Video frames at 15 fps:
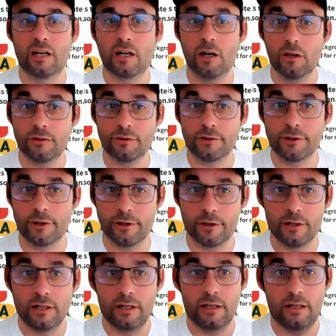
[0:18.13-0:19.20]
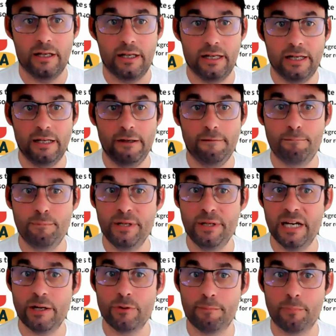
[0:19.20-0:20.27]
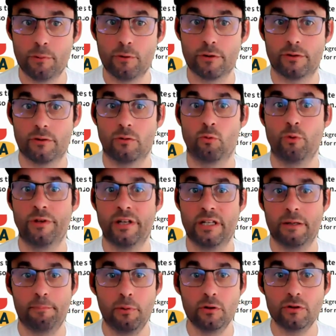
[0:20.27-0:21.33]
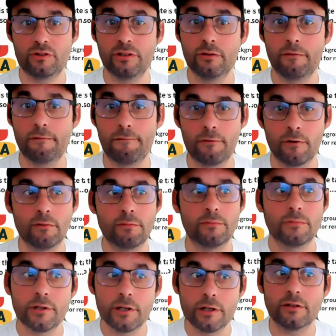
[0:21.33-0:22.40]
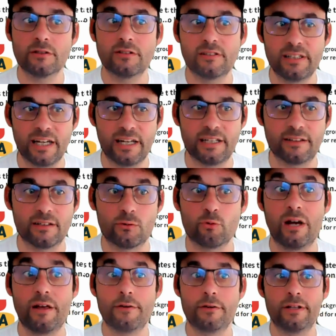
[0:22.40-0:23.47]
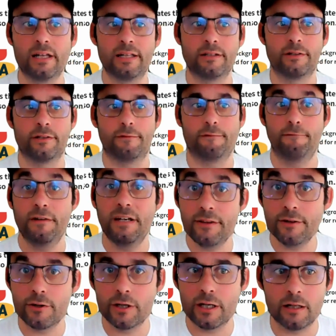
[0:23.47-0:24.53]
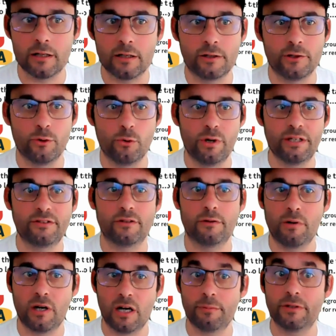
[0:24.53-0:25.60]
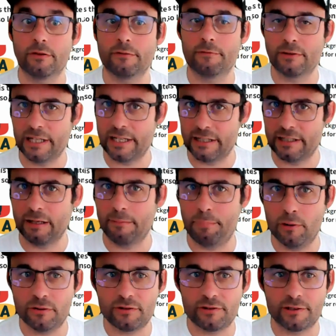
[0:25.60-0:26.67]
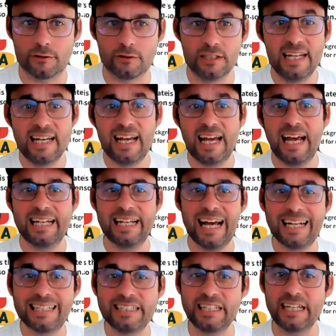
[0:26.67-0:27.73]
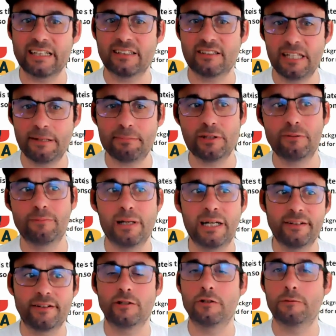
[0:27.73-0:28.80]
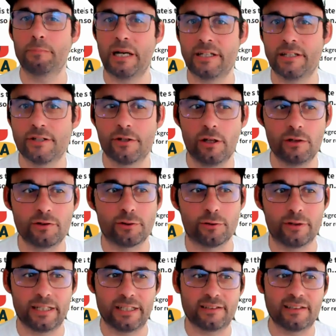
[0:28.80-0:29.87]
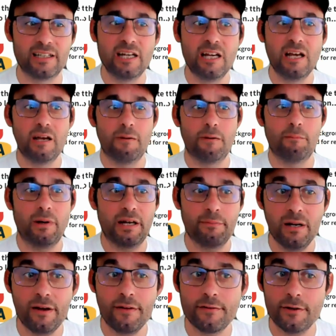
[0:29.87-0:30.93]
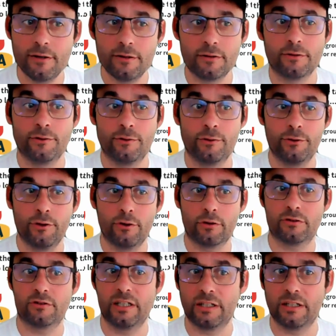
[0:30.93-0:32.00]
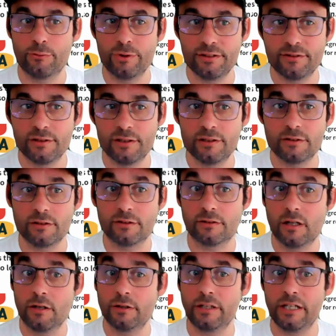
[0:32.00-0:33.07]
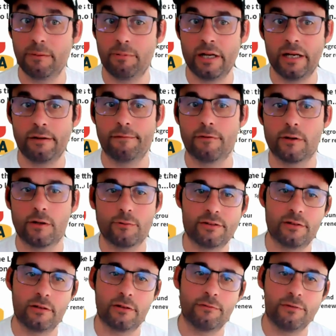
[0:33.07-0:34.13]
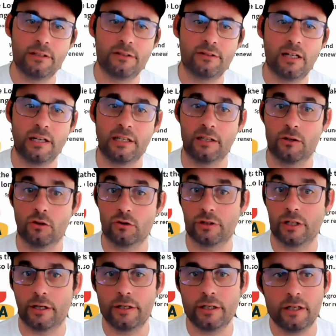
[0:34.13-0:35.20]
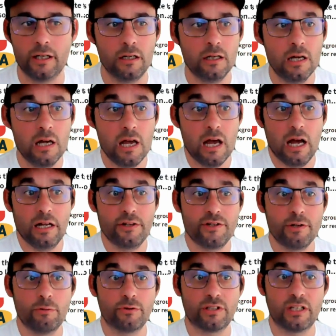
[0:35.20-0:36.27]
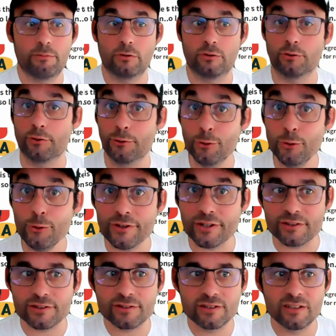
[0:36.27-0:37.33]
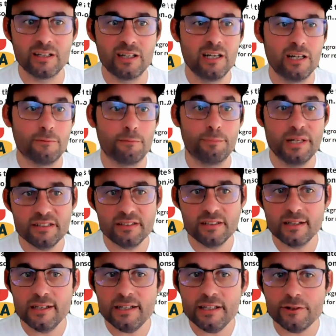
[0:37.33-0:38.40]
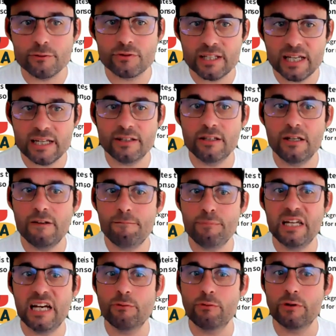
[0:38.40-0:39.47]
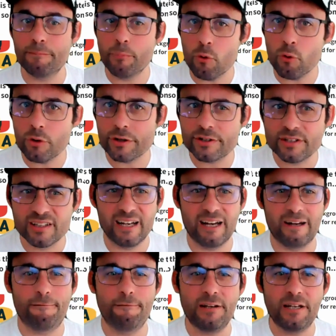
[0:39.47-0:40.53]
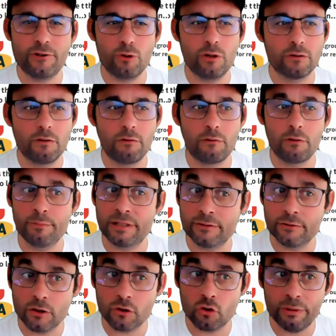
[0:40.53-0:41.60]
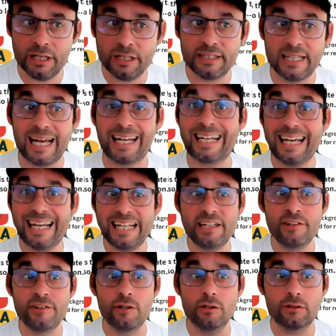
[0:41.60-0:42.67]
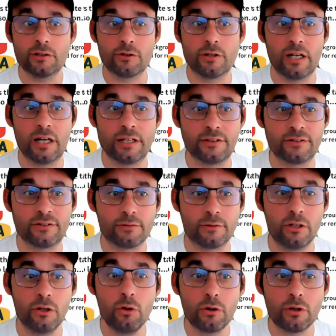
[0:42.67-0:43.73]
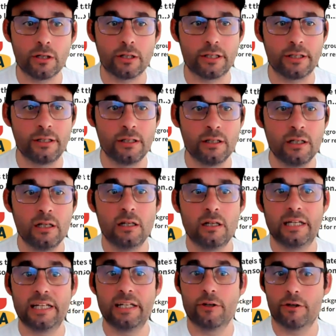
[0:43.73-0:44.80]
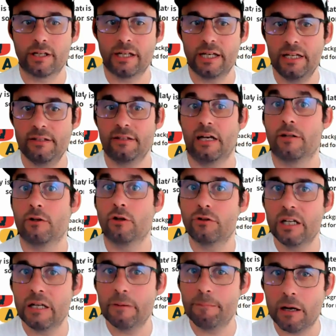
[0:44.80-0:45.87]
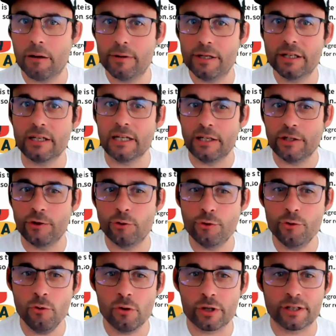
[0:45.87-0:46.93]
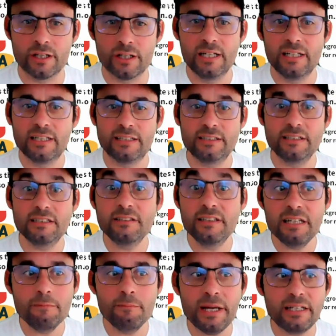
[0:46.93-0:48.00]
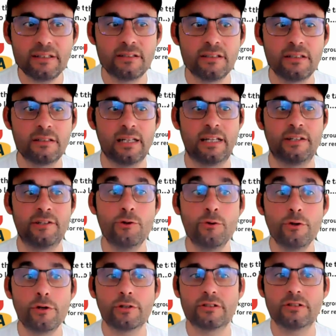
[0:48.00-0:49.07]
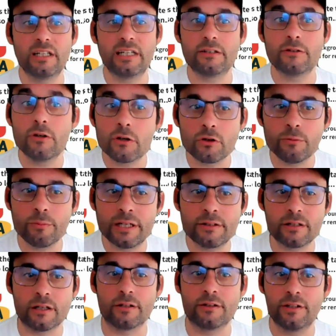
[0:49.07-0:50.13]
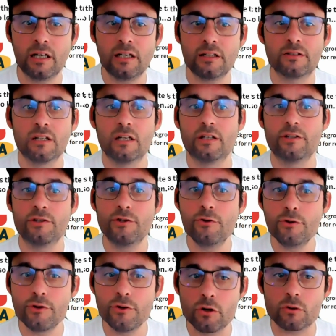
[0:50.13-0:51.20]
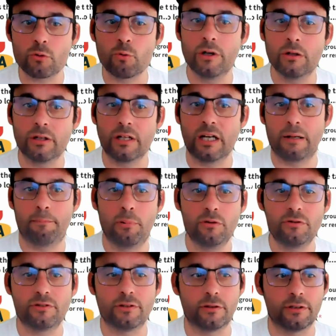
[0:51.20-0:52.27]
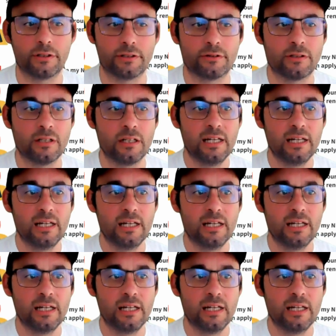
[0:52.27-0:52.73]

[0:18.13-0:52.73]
got their FBI report with an apostille from their state rather than the federal US Department of State apostille and had it accepted by their Spanish consulate? My mother, New York State resident, is currently applying for a resident visa in Costa Rica, and she was able to do this. Basically, you take the FBI report, a federal government document, and get it notarized locally, in her case, a notary public in New York. This then makes it a New York State document, and thus New York will apostille it.